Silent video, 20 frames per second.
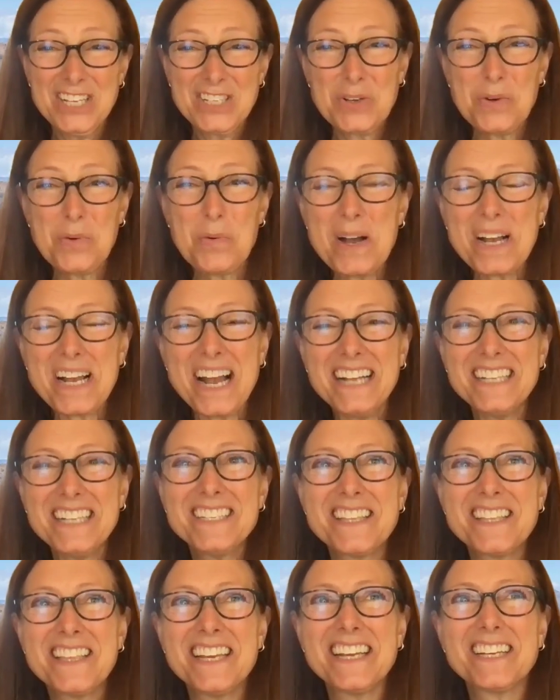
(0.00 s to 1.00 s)
So what
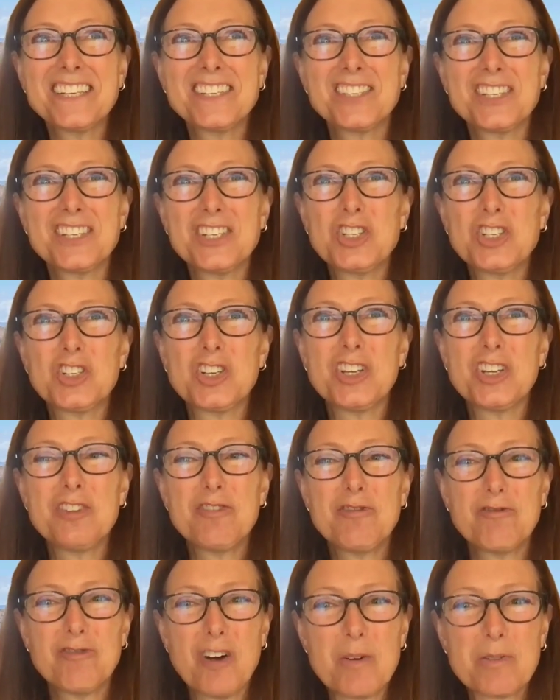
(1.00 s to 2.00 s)
kinds of things should
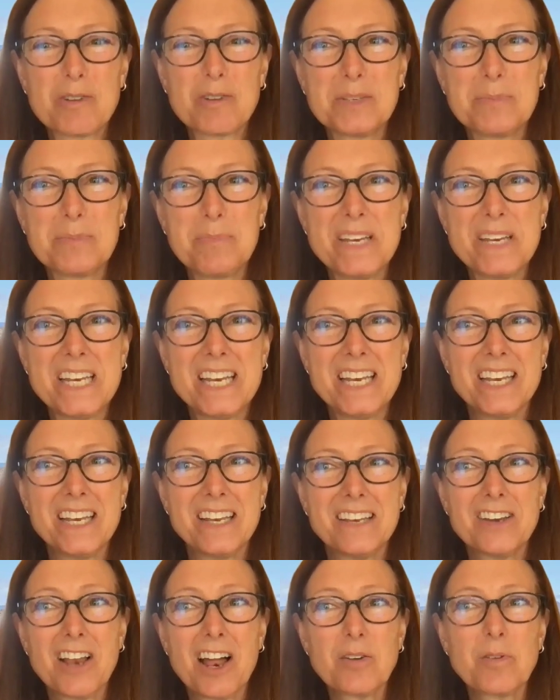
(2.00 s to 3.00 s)
folks
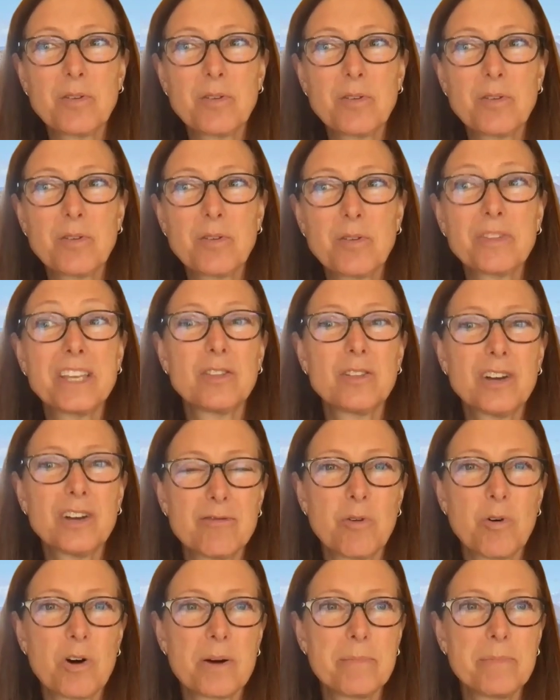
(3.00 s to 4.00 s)
be not only looking
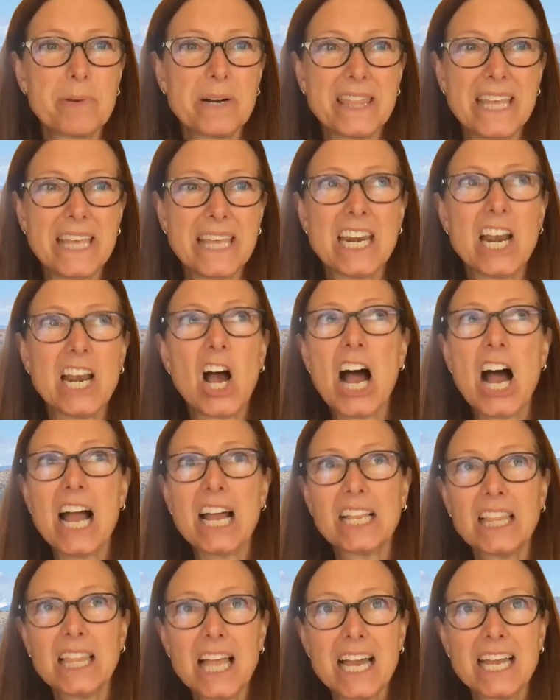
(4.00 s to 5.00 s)
for, but then
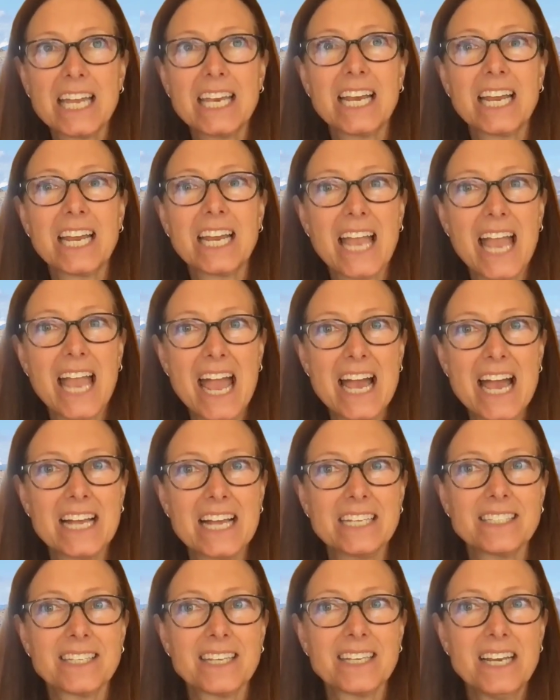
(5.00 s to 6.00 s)
highlighting
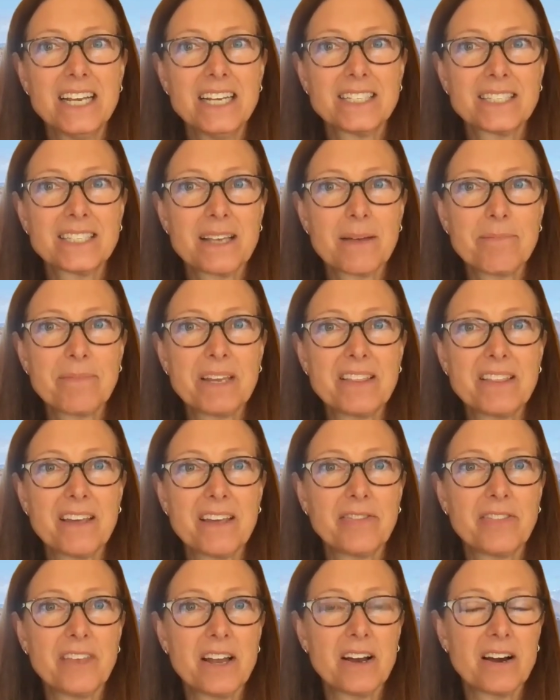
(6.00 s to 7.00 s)
as something
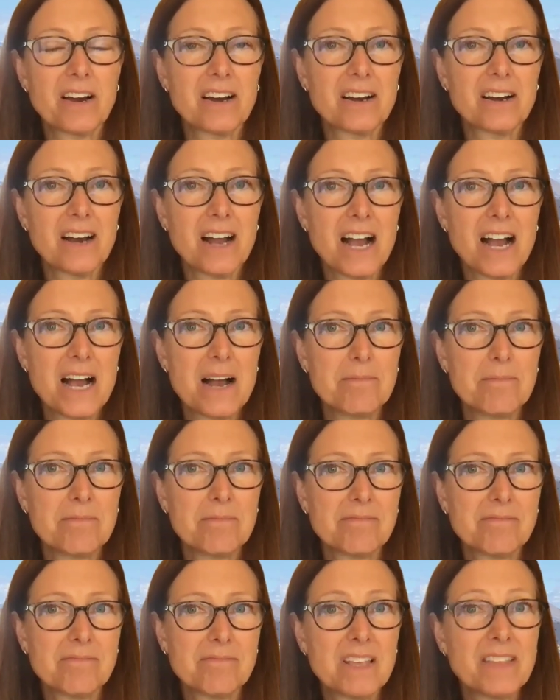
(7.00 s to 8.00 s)
that
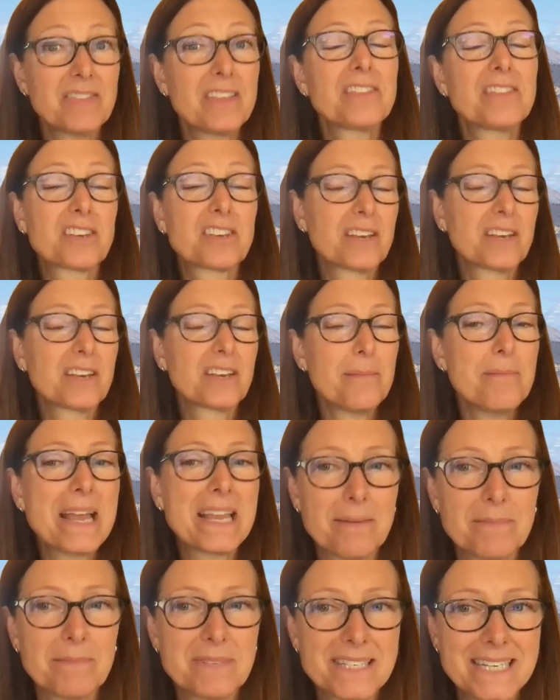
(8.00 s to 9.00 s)
that's going to make
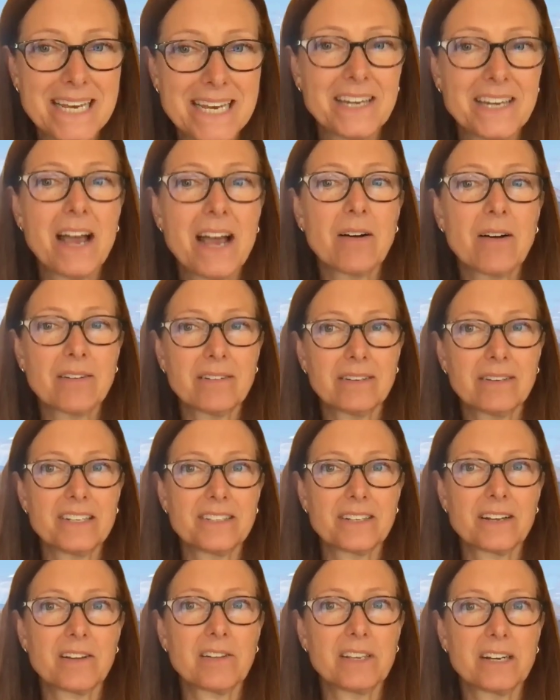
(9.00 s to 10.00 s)
them stand out
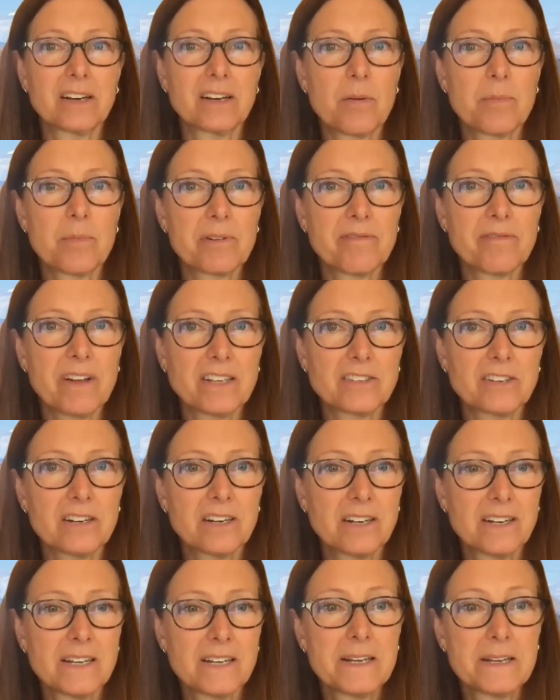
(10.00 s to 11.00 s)
as a clinical
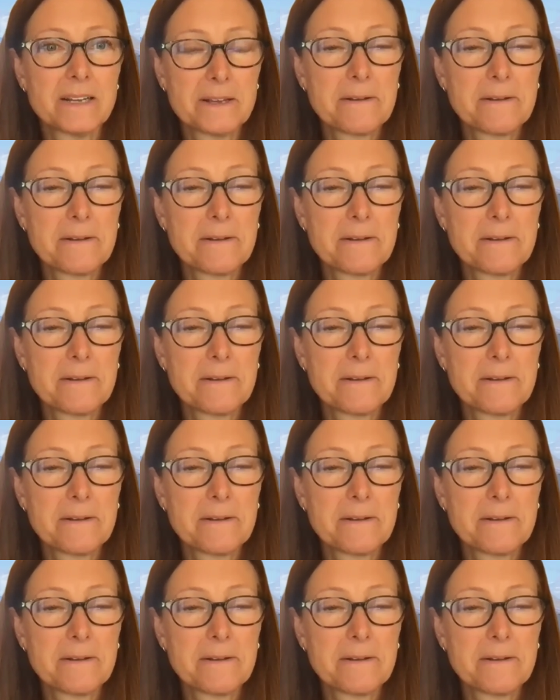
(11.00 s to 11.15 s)
professor?